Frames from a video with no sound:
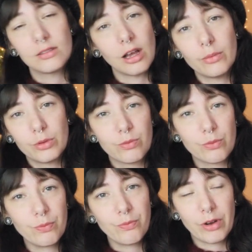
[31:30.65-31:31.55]
I would
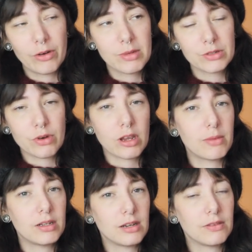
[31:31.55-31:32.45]
very much
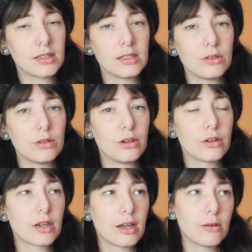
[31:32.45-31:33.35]
recommend having a little
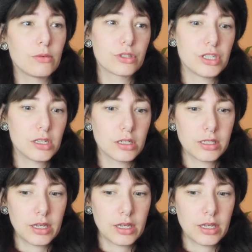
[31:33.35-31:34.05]
look at what she does.